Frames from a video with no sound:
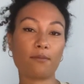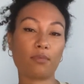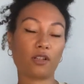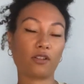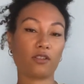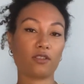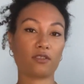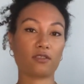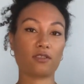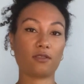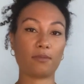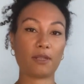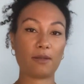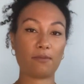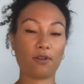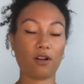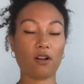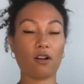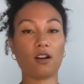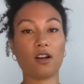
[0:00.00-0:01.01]
because to be
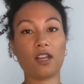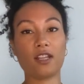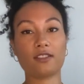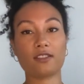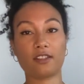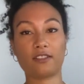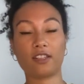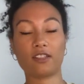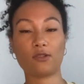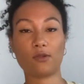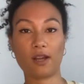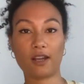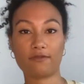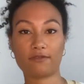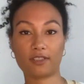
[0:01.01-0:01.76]
behind and then you have